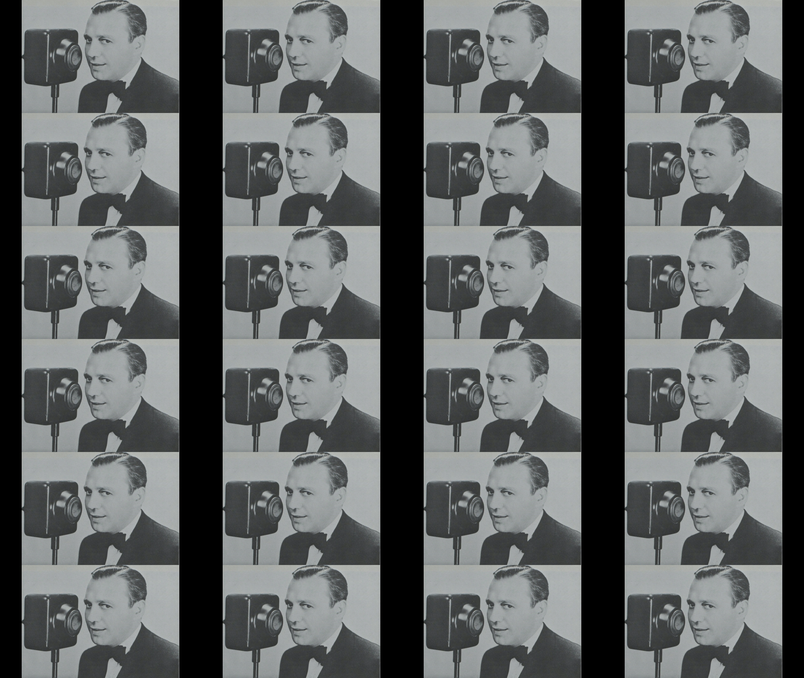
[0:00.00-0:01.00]

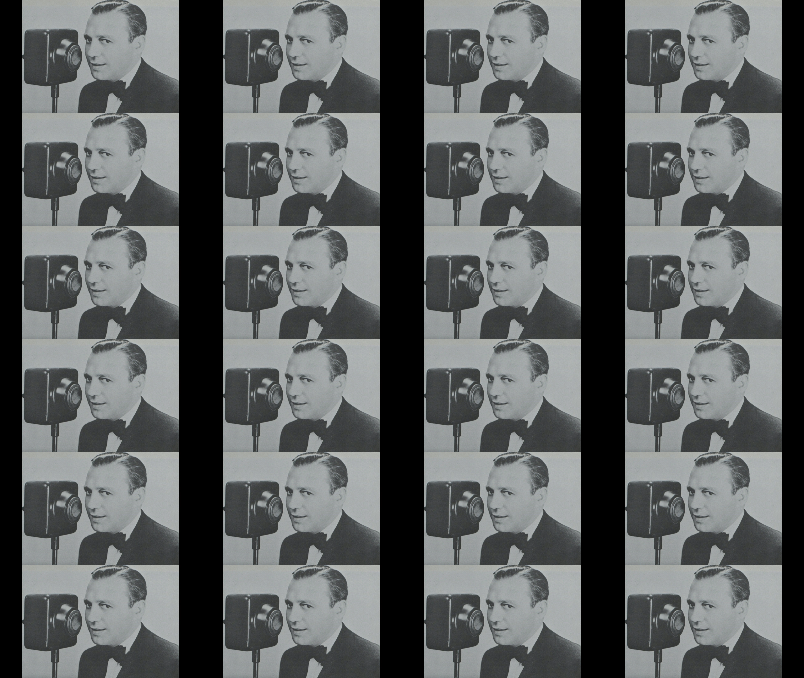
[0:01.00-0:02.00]

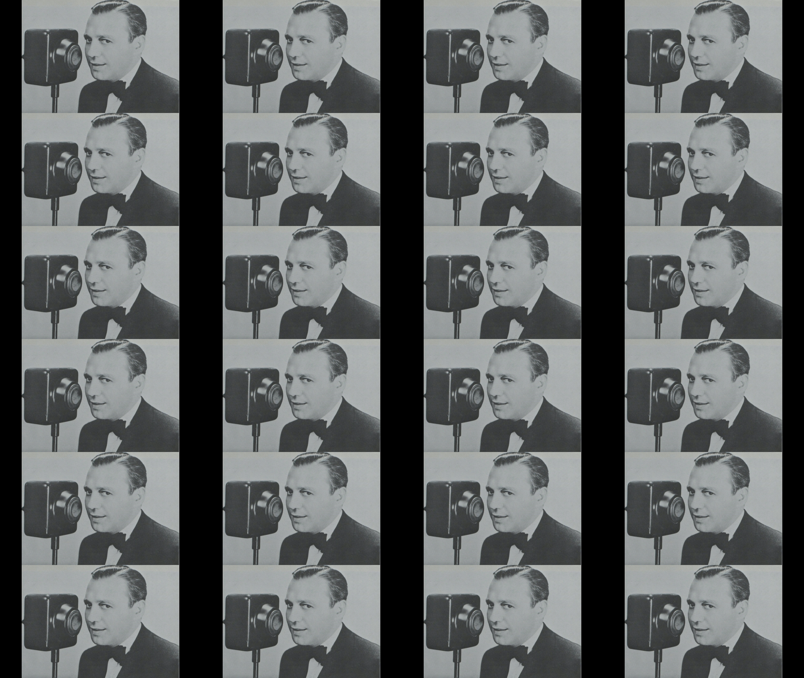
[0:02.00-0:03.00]

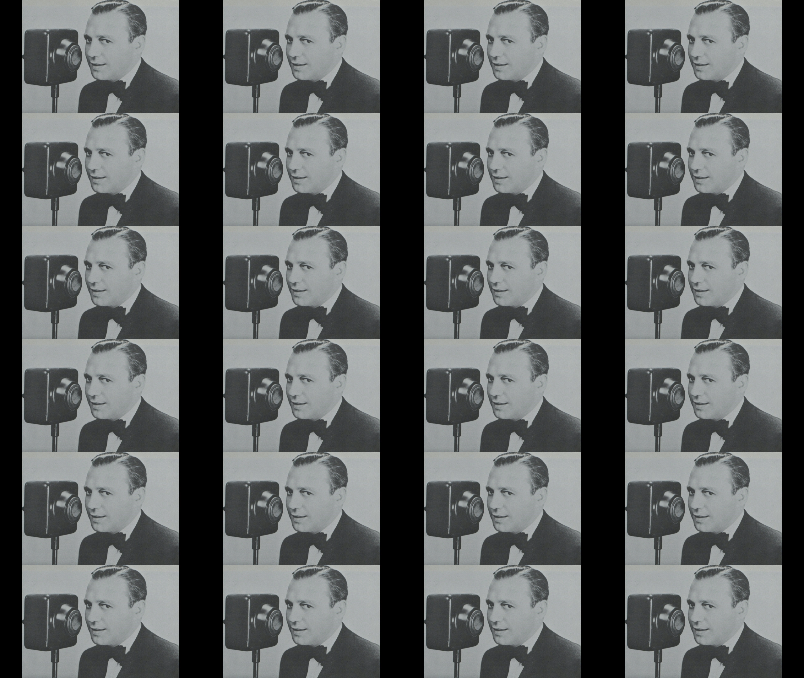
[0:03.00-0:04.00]

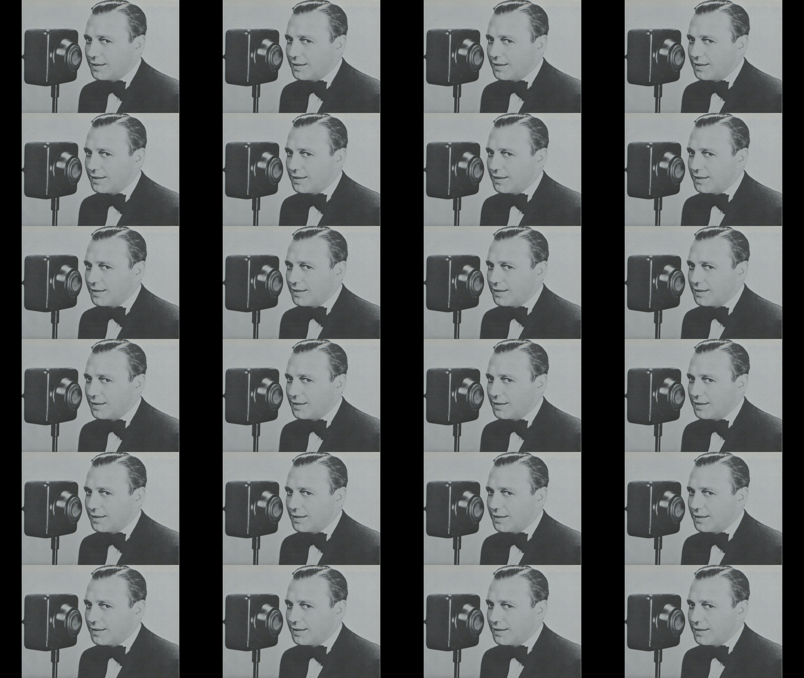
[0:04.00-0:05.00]

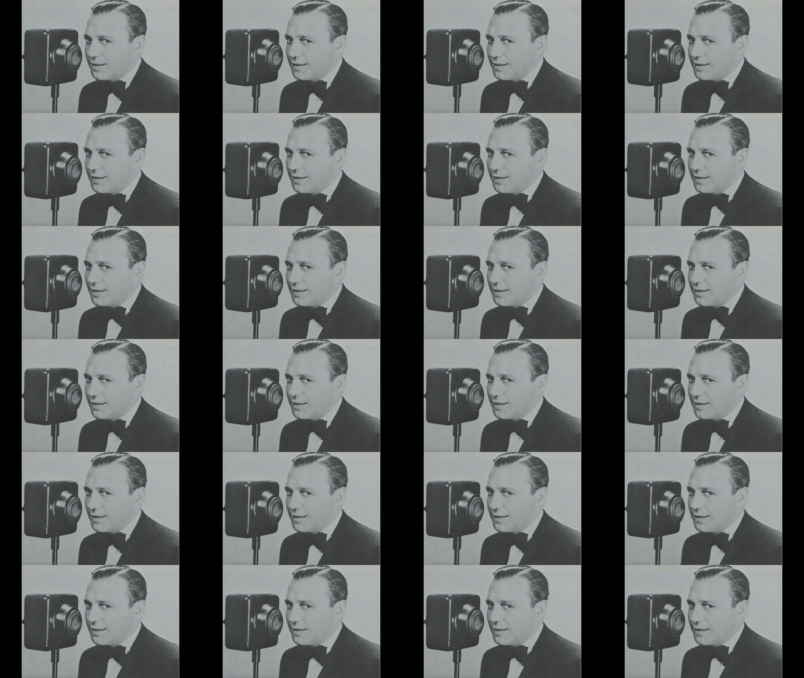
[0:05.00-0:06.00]

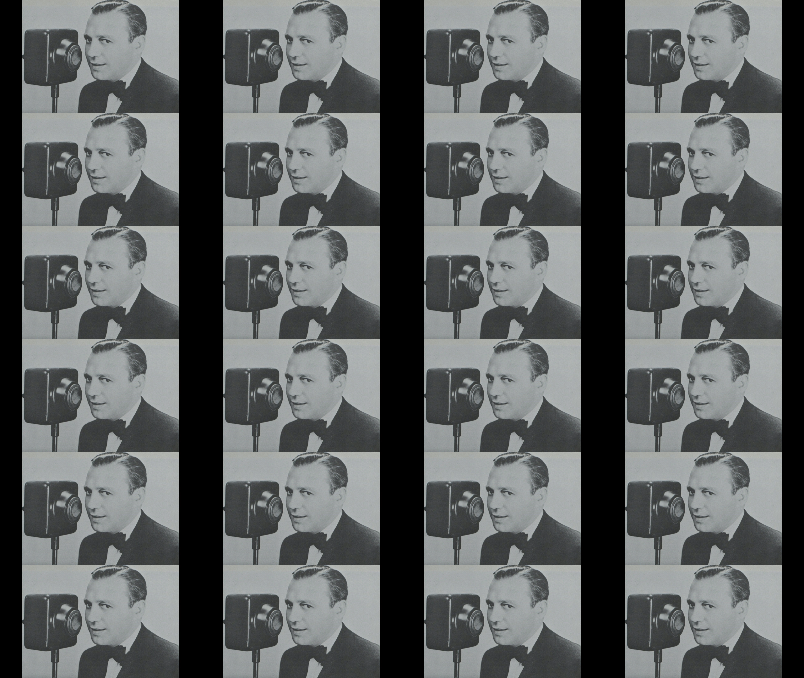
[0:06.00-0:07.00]

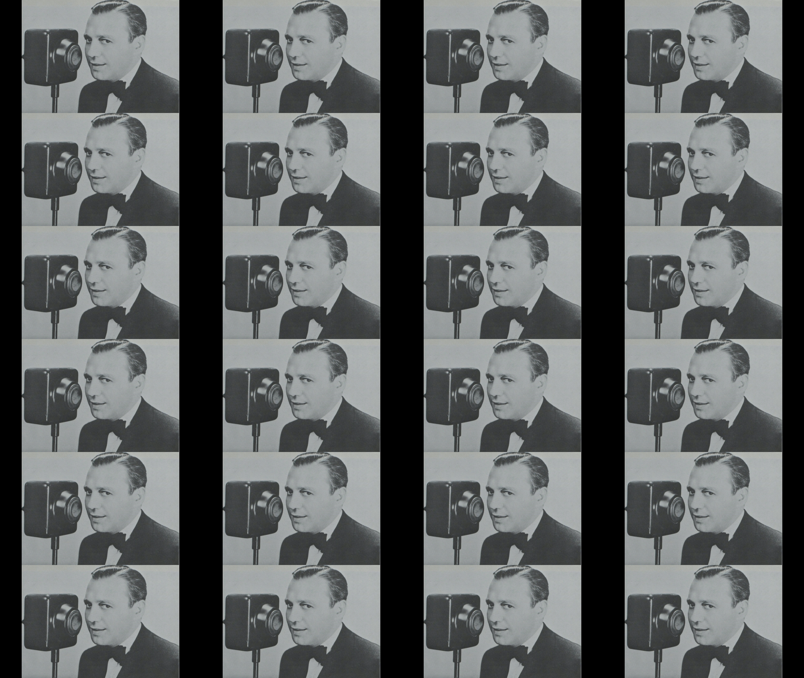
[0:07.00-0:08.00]

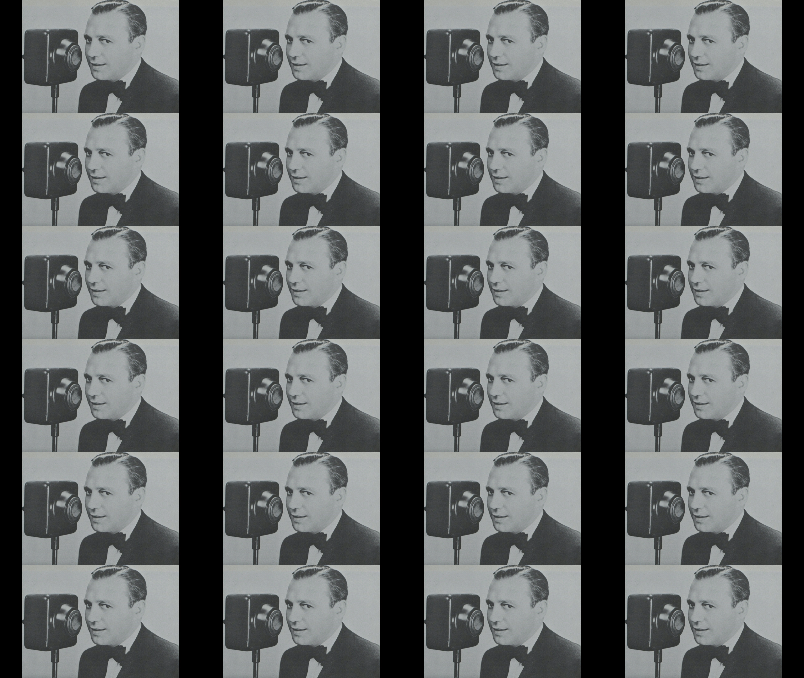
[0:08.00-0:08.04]
(no lip movement)